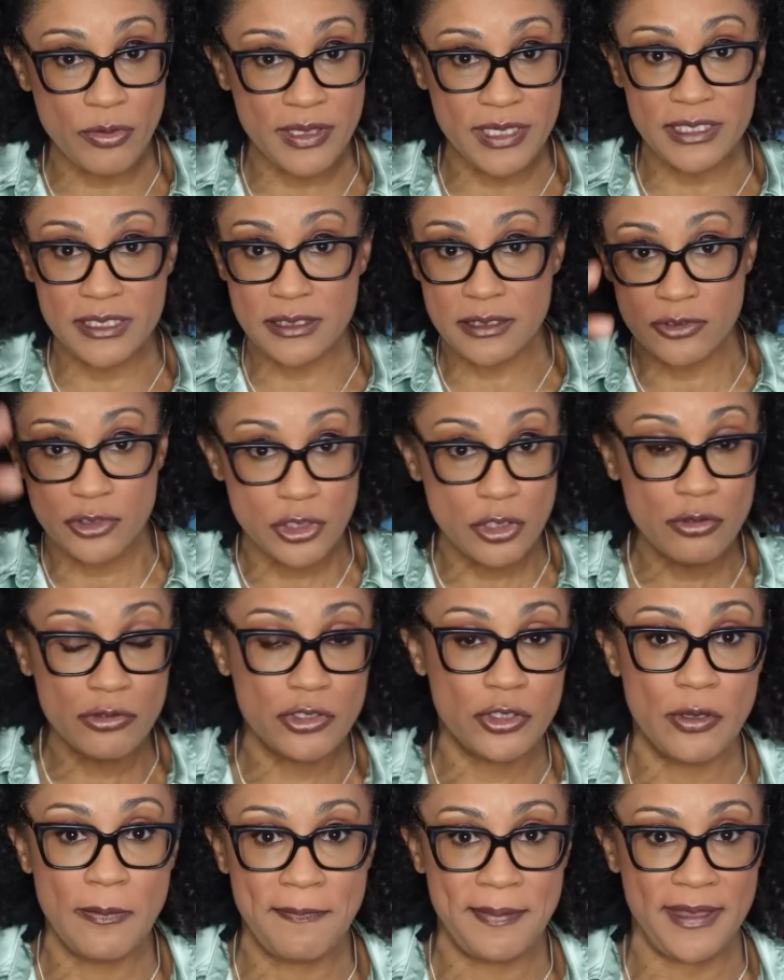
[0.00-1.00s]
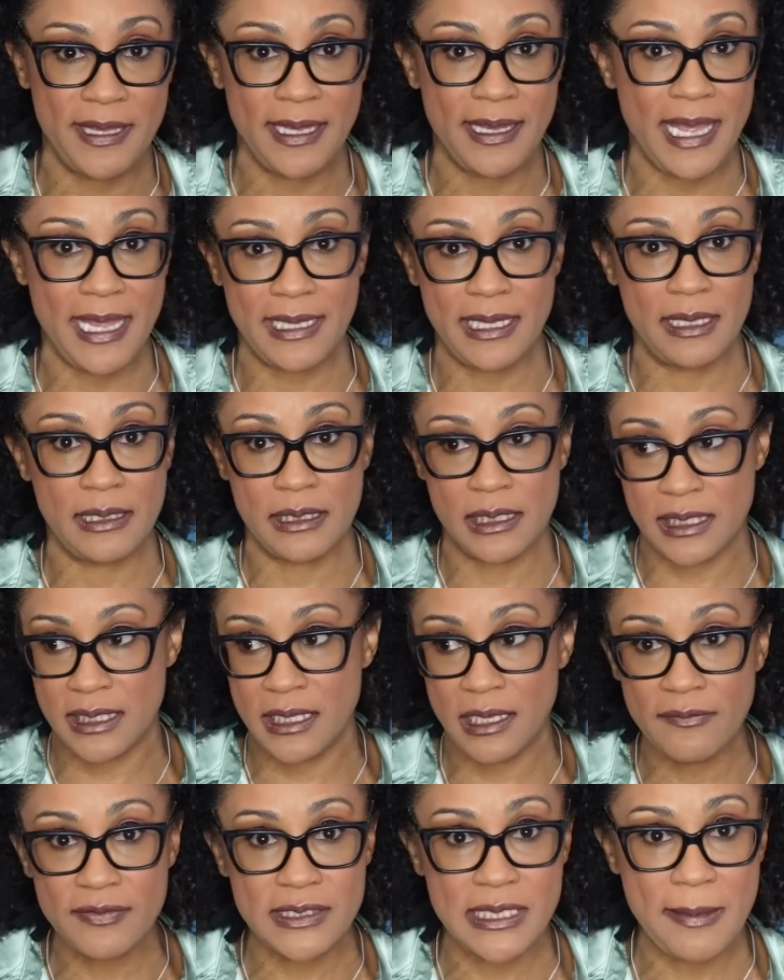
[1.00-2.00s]
this YouTube thing, I can
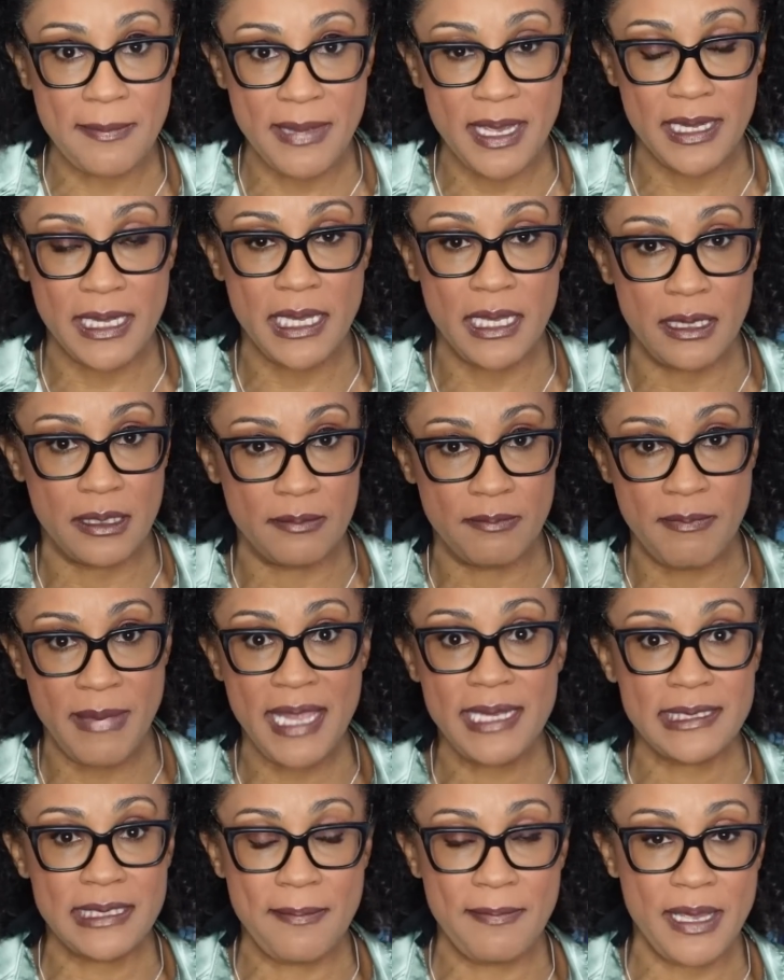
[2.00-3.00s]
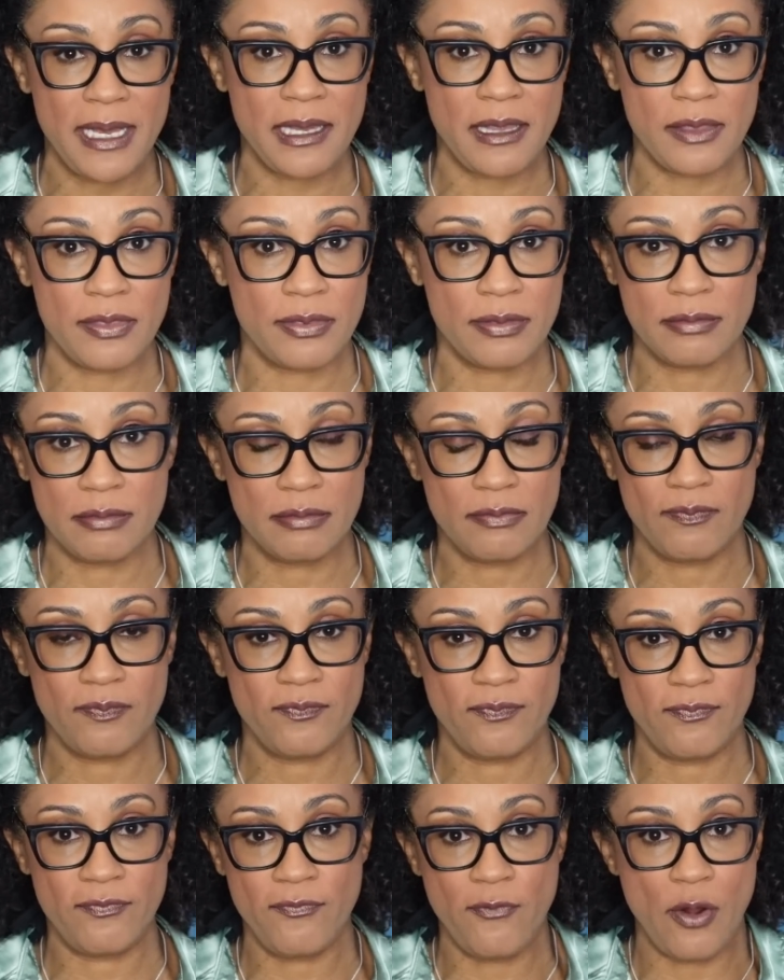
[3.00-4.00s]
give some money and make some money
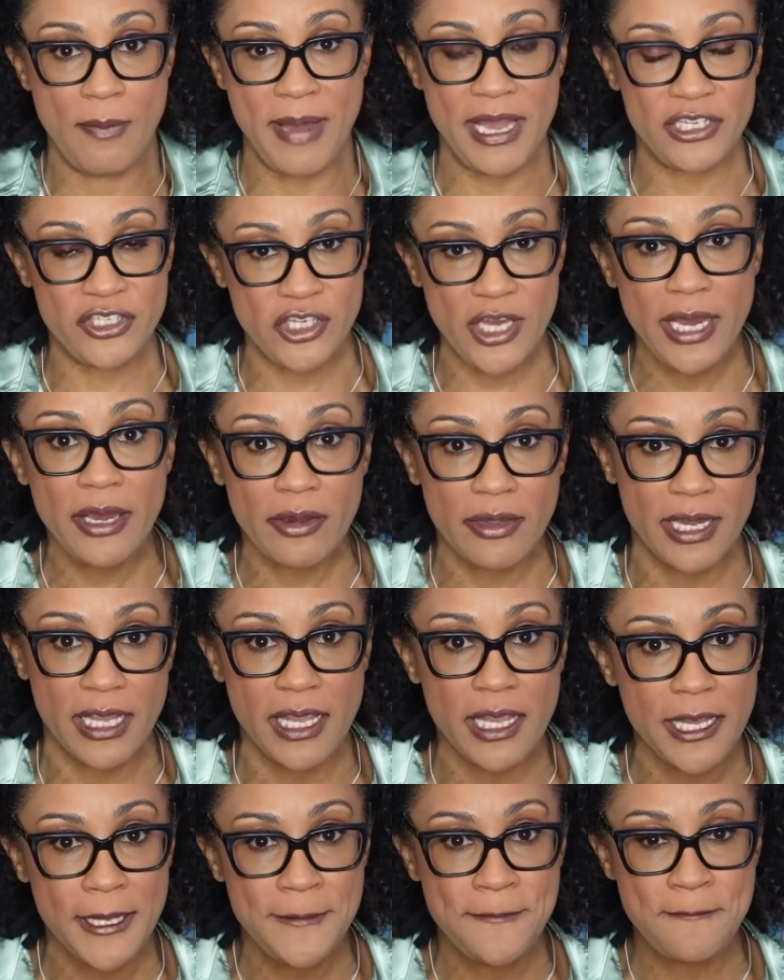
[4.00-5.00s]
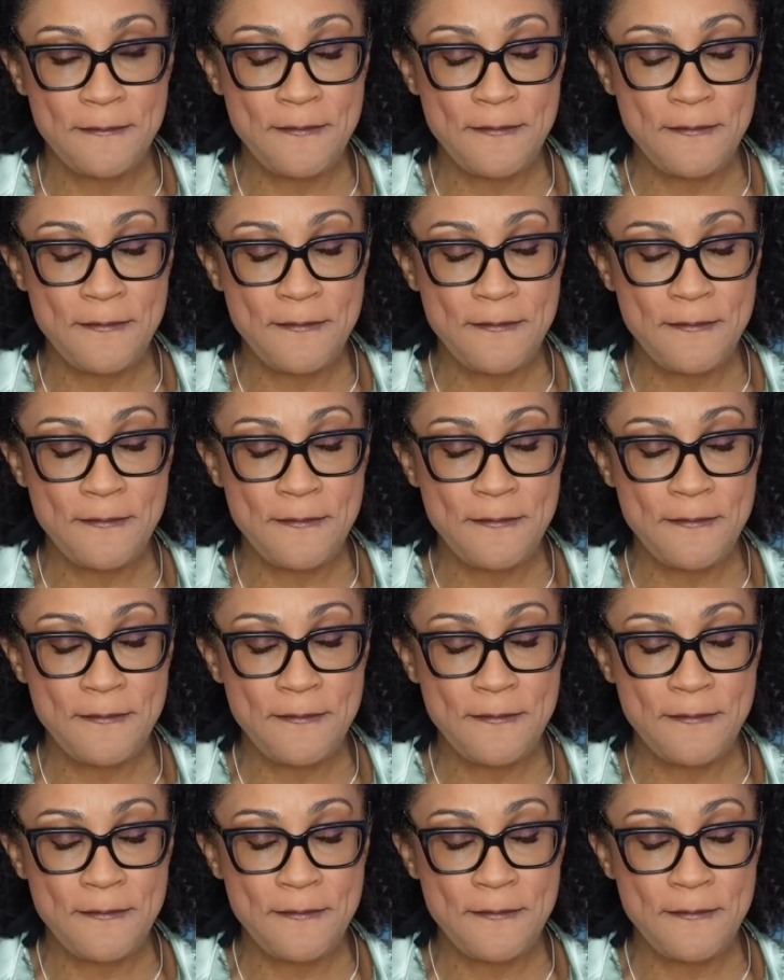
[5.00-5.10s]
for my charity.